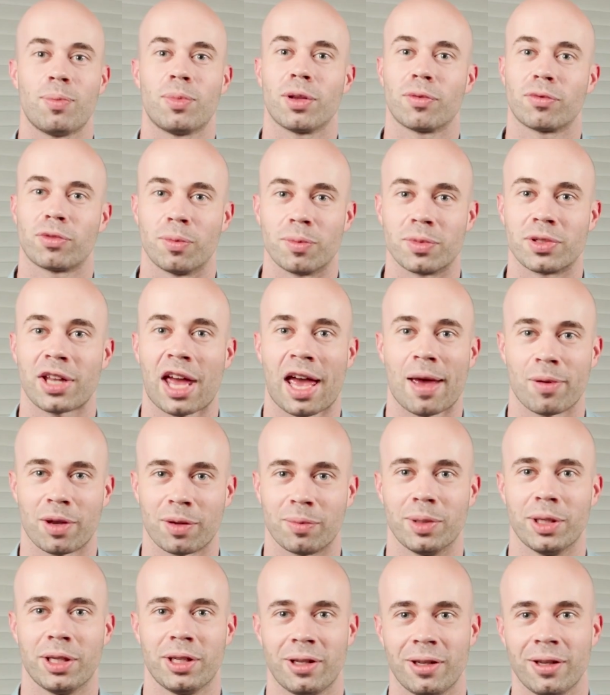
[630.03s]
them from stabbing
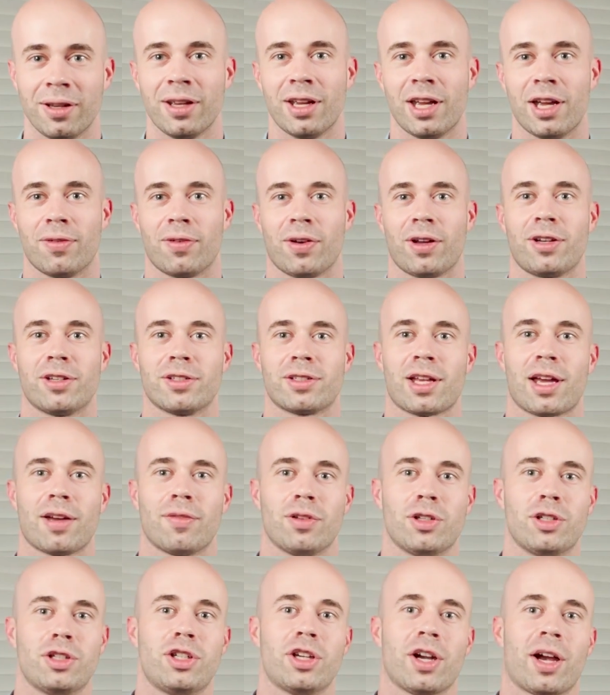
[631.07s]
me if I just have
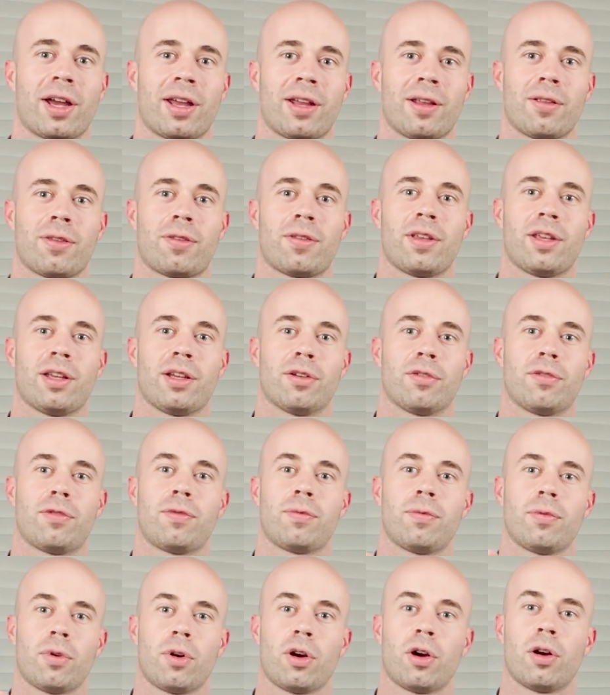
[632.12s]
a giant thing
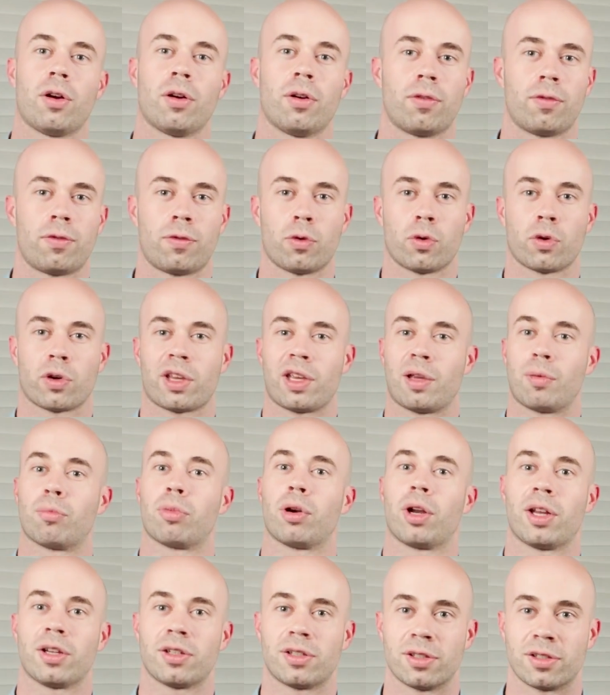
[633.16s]
of forking
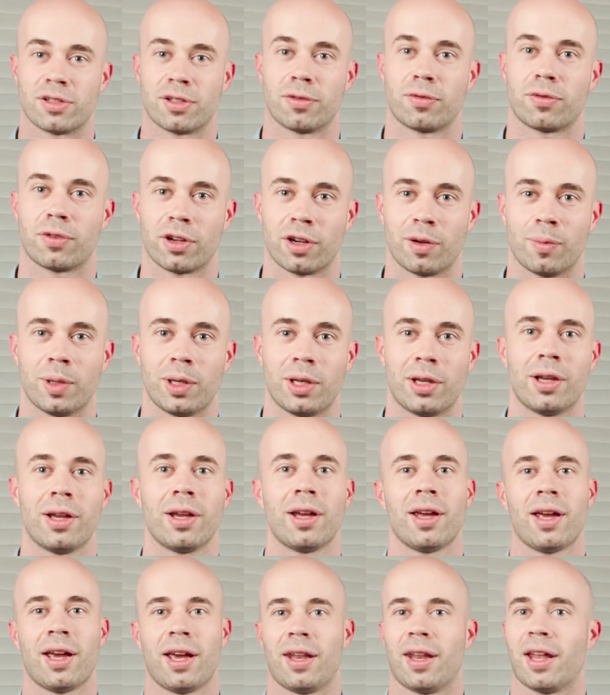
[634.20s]
branches in front of me.
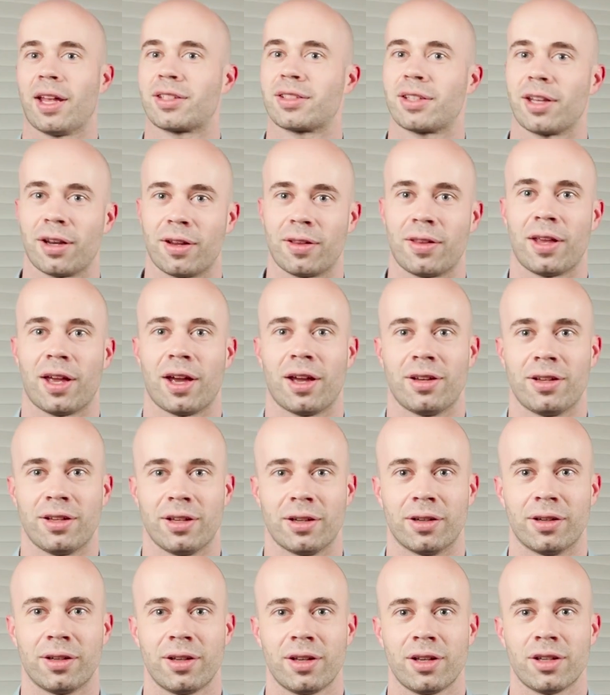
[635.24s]
And that's kind of the
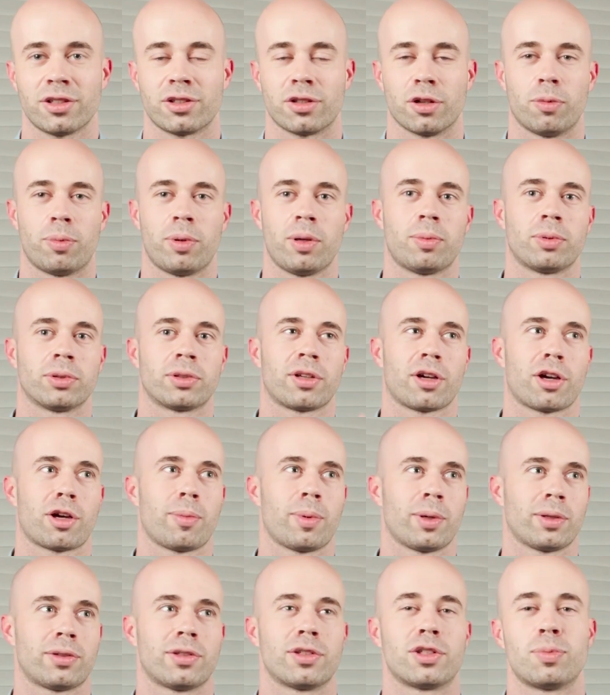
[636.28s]
idea. So people talk
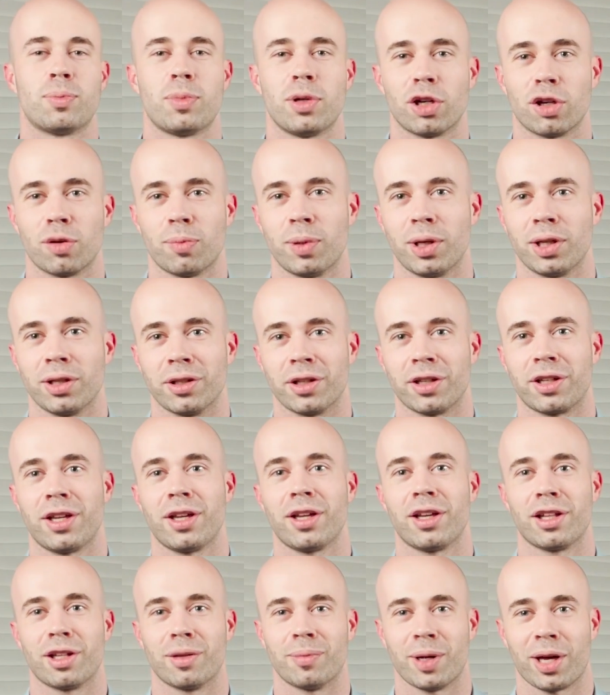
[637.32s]
about the spear being the
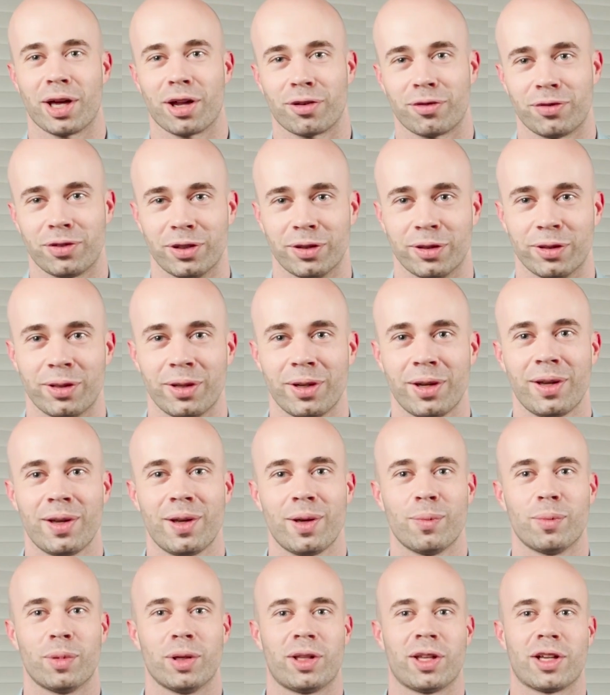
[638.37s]
king of the battlefield,
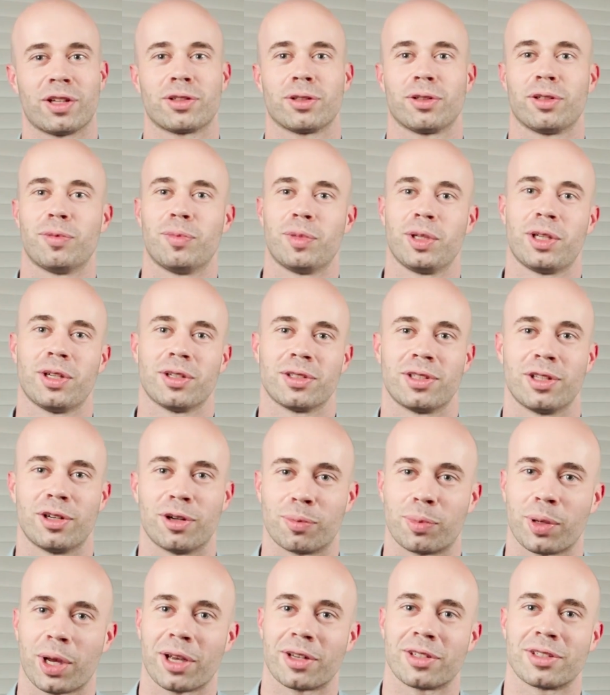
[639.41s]
but that's only because they
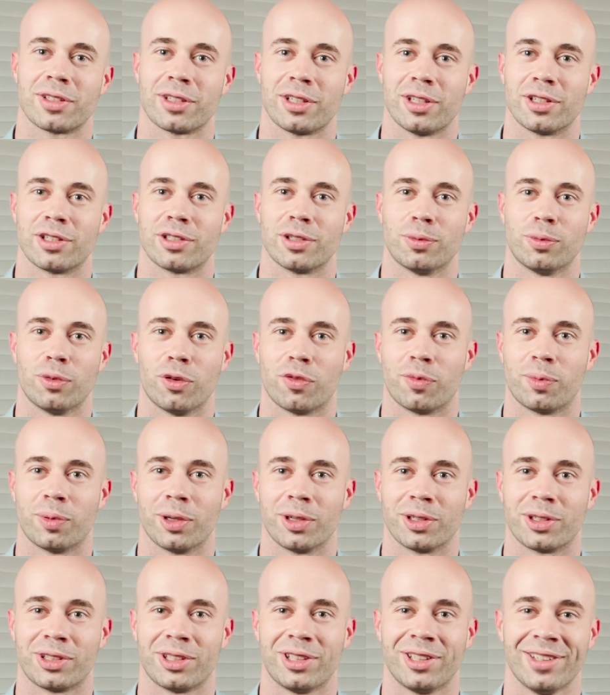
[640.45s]
don't practice against a wolf
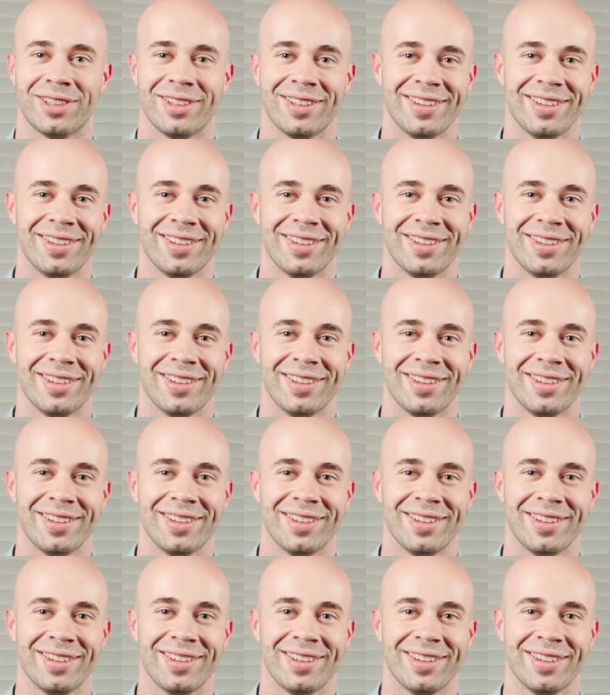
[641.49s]
brush.